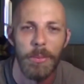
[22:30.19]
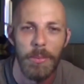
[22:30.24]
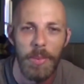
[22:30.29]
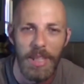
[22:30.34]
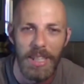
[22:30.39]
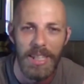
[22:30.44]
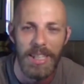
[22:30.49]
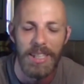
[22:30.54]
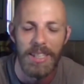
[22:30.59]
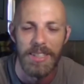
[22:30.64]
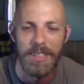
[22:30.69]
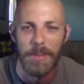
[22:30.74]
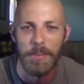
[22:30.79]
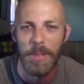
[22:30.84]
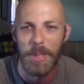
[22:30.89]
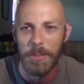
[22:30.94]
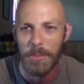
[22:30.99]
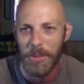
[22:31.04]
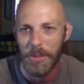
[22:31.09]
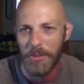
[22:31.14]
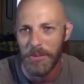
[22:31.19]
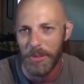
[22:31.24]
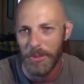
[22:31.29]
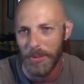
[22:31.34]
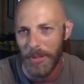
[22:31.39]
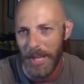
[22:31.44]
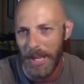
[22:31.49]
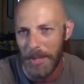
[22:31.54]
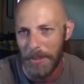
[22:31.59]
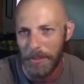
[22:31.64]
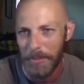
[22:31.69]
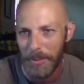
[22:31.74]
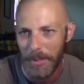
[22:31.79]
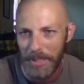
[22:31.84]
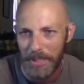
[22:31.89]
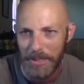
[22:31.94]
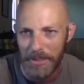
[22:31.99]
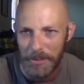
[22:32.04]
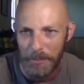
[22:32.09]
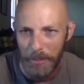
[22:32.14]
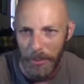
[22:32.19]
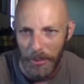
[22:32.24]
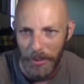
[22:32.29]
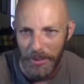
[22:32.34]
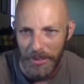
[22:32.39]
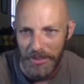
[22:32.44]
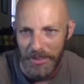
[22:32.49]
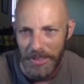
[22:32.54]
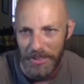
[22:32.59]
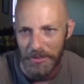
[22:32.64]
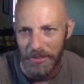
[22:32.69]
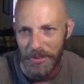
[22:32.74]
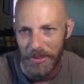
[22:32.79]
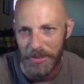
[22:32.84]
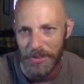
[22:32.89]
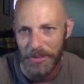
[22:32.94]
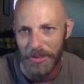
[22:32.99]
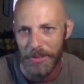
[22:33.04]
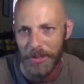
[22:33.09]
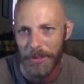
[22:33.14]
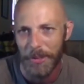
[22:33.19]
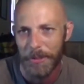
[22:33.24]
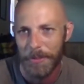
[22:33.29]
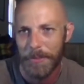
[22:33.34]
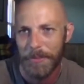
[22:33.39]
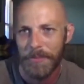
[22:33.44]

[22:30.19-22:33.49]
me to be moving around playing sports, that's for sure.